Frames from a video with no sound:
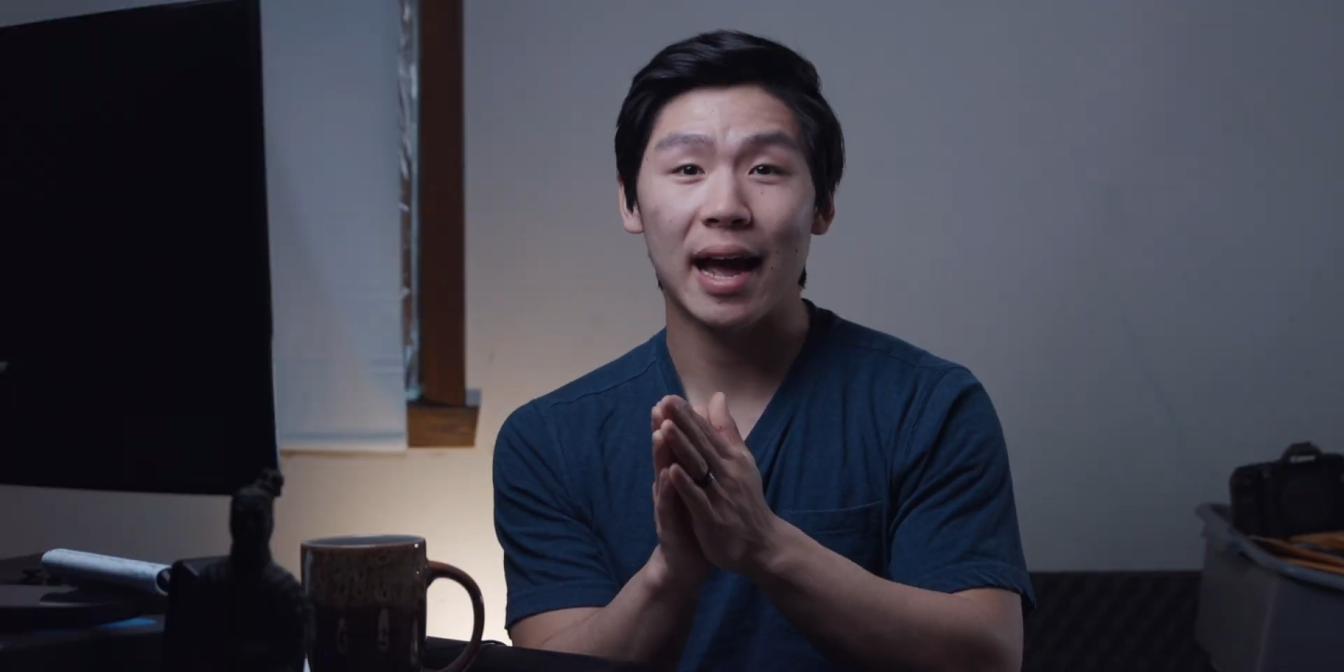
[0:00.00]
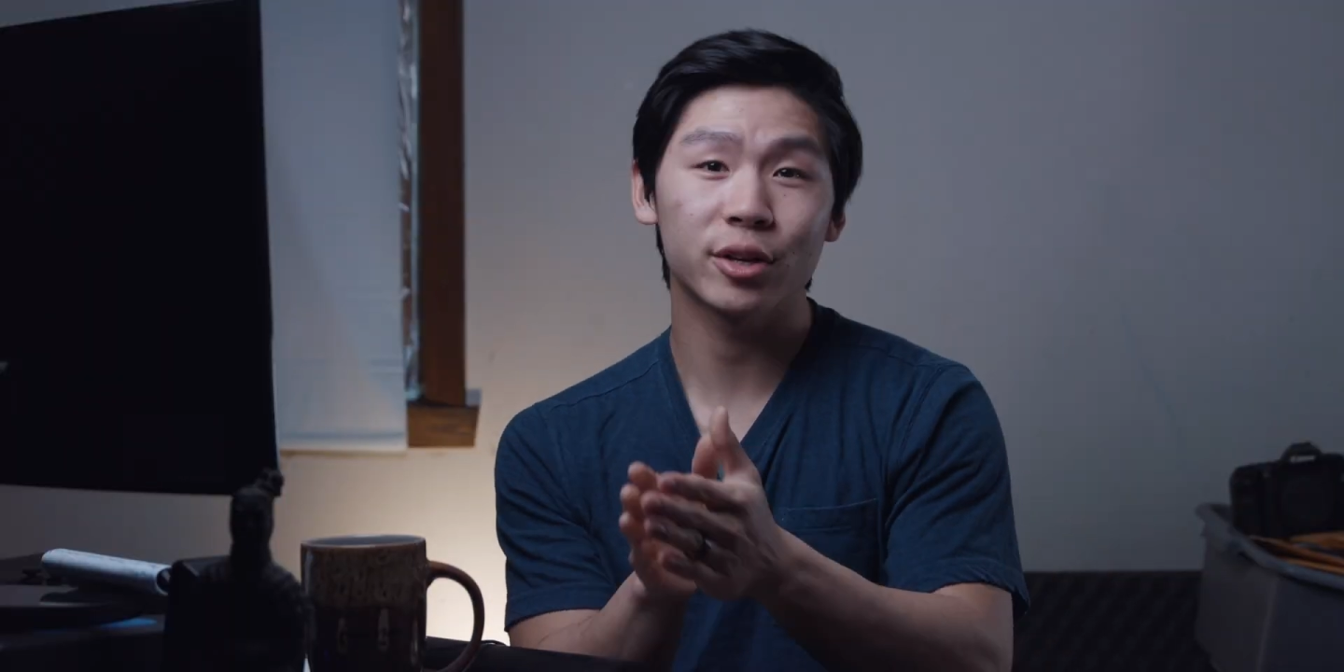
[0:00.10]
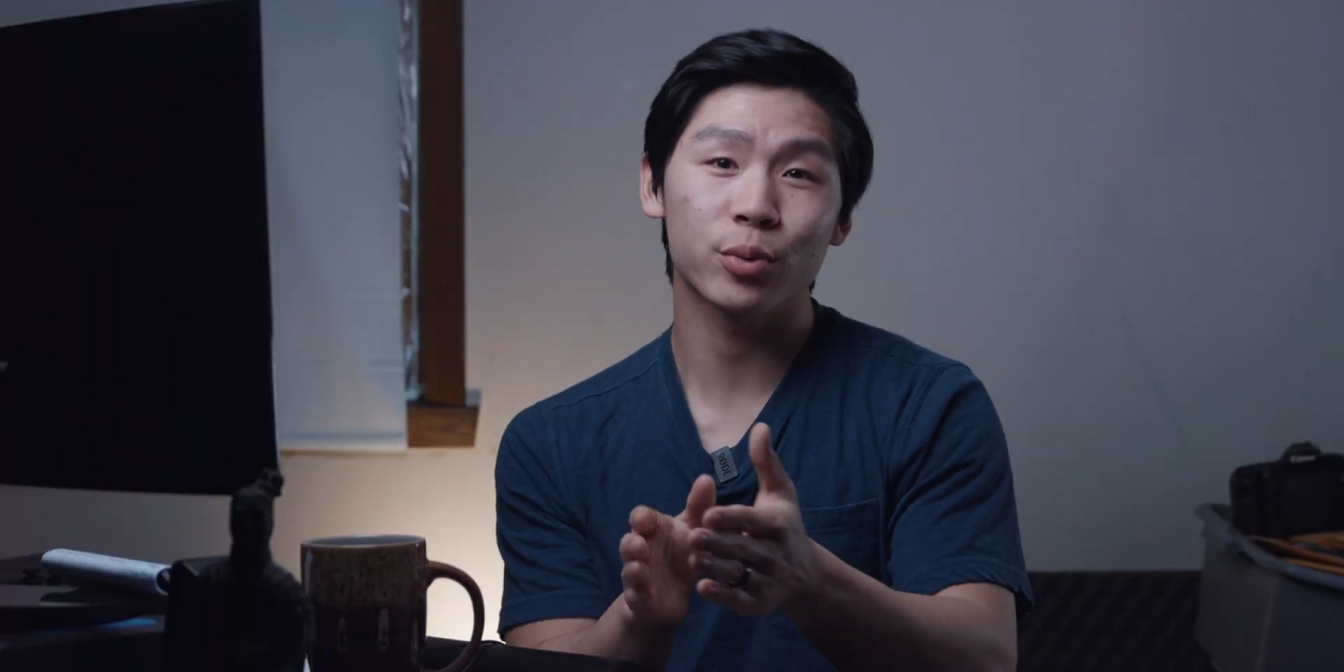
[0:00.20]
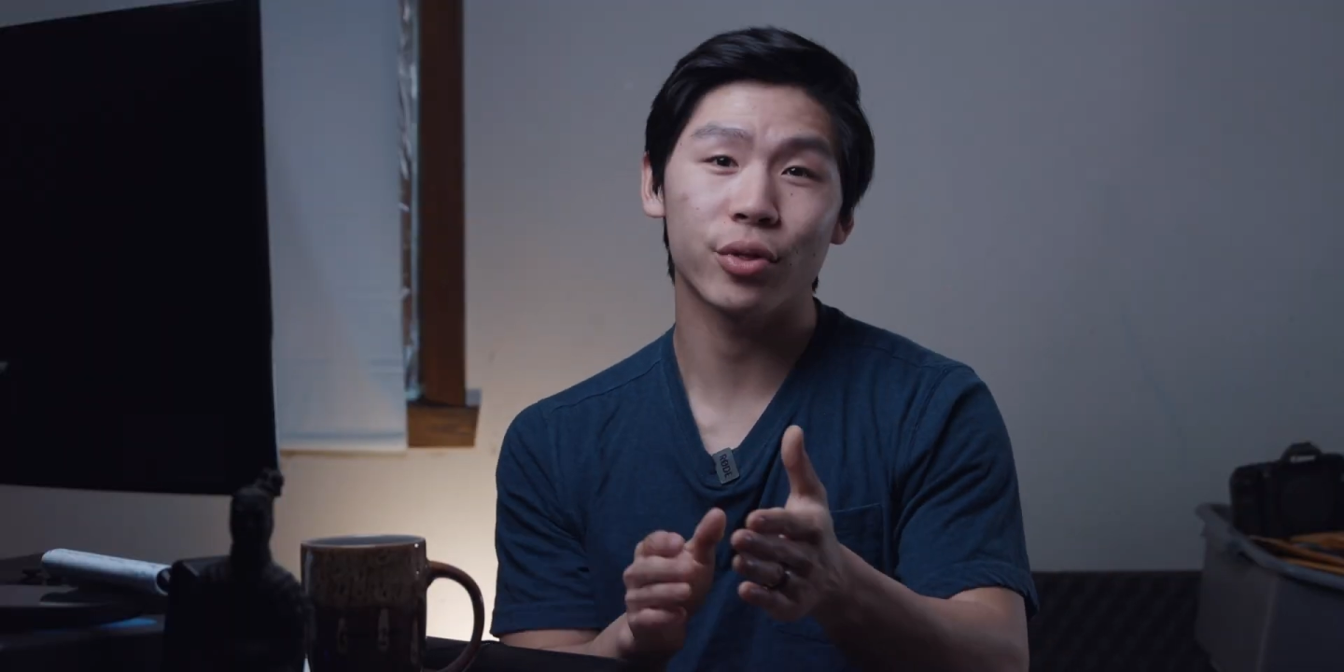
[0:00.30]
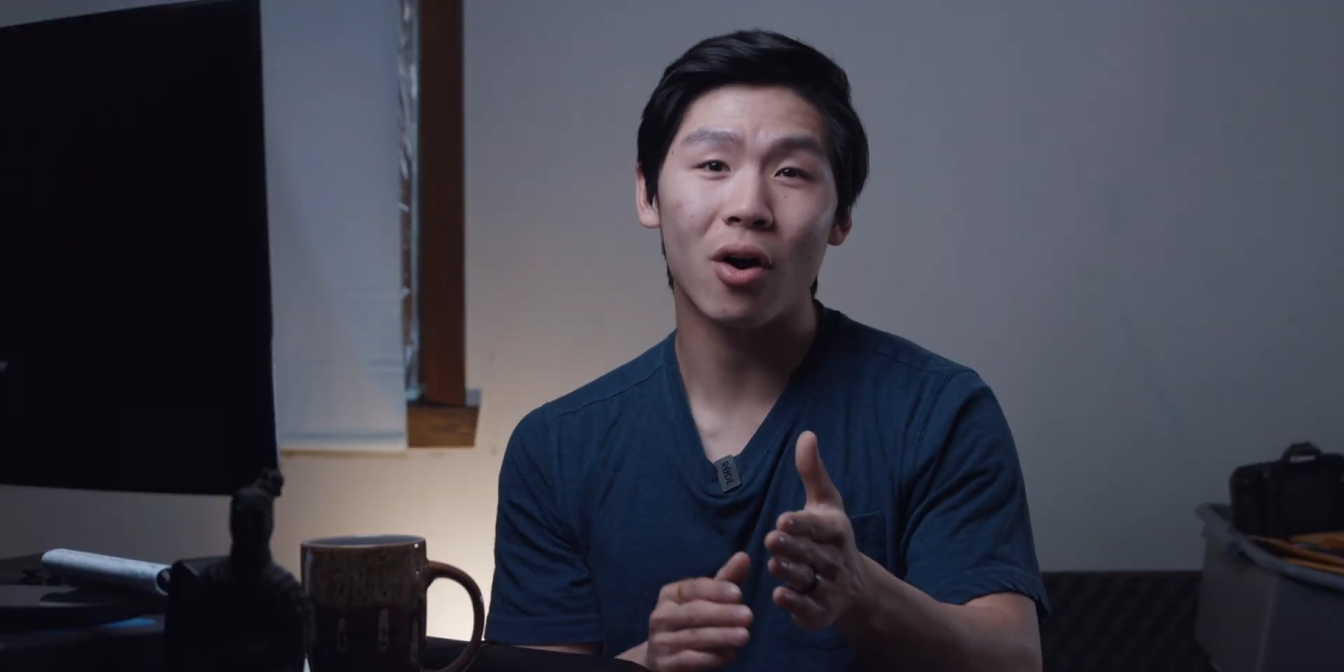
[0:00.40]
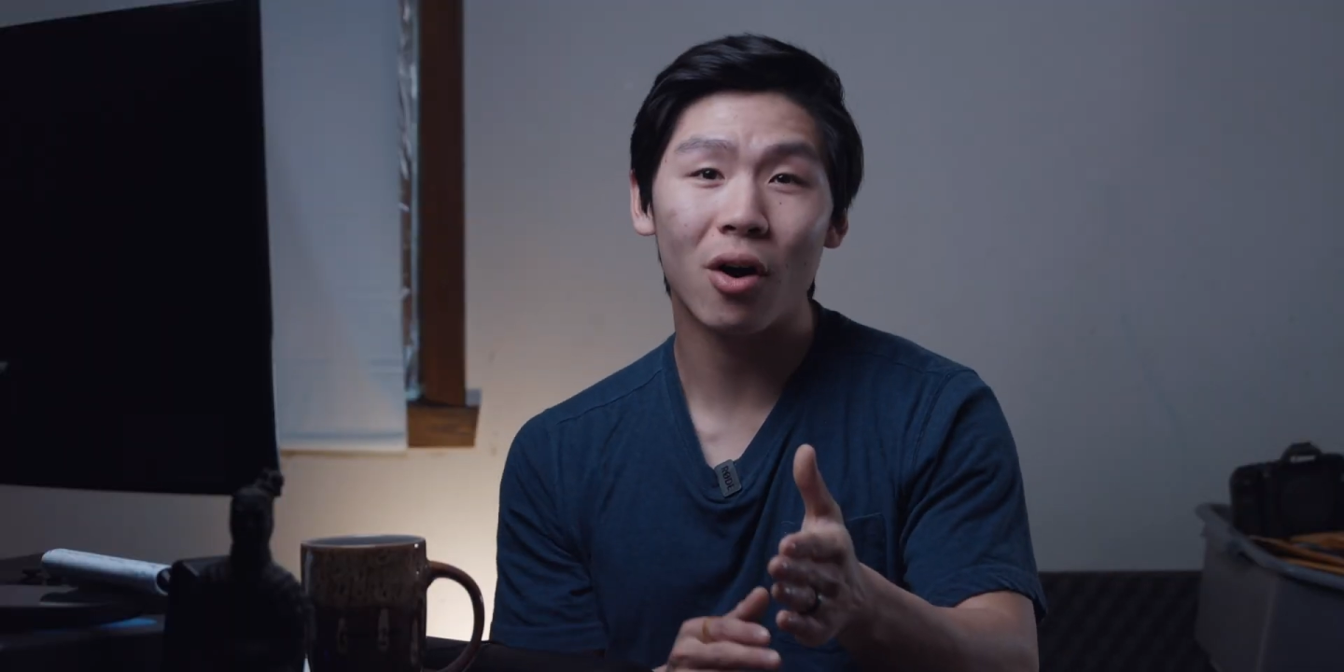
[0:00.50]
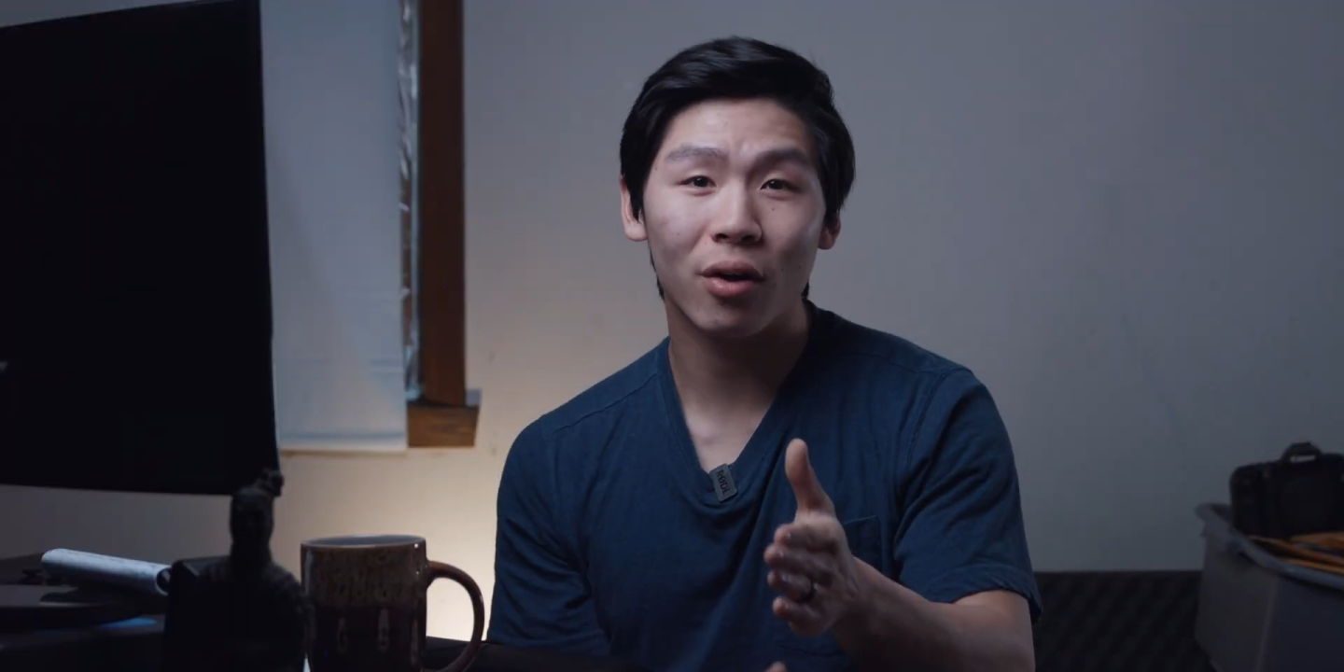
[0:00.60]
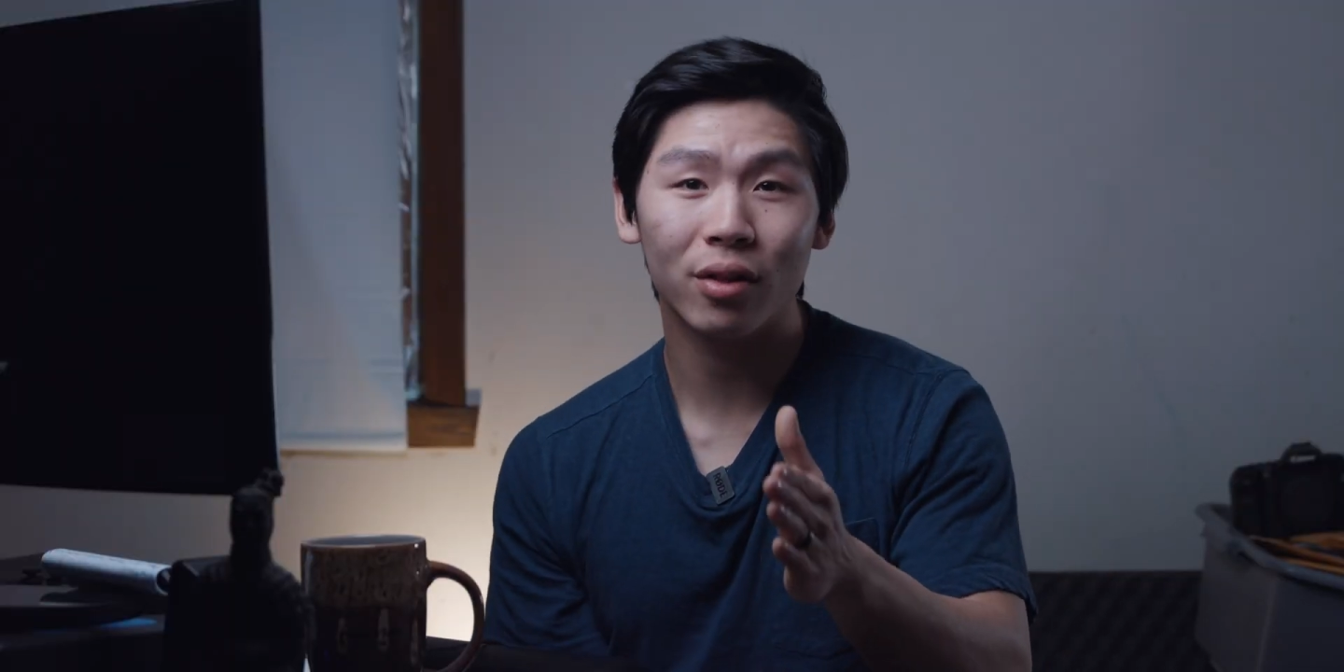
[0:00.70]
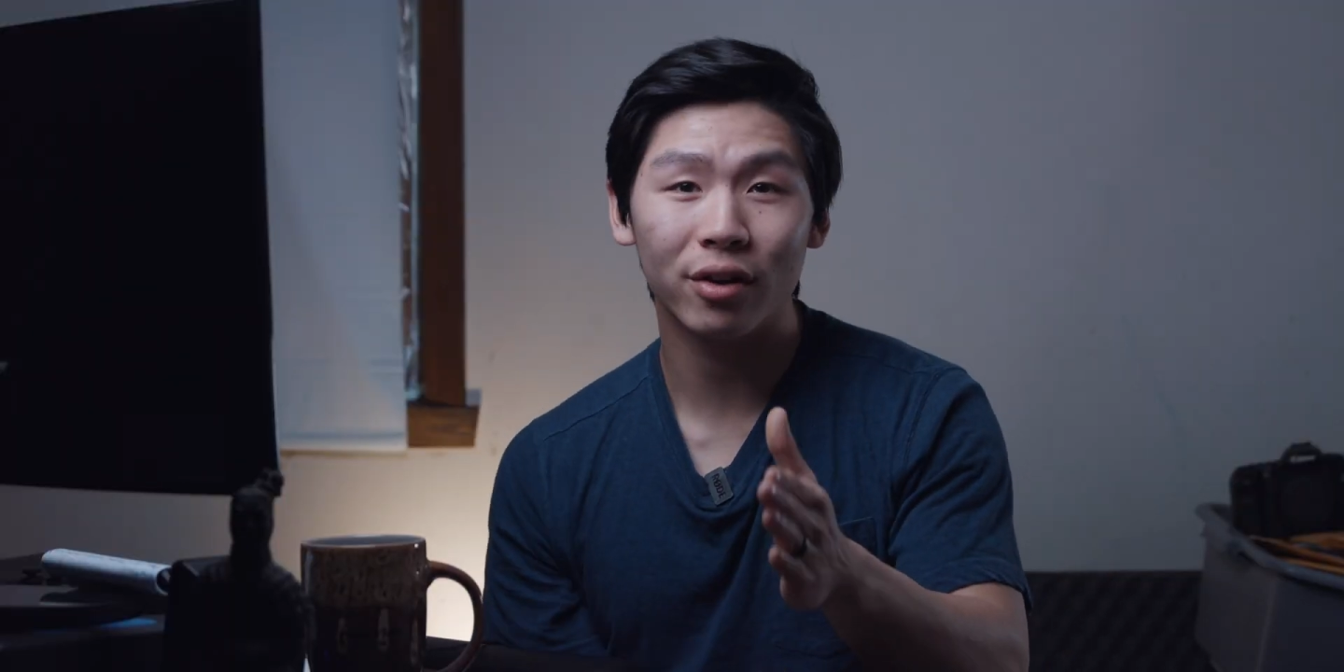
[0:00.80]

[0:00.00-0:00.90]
As with all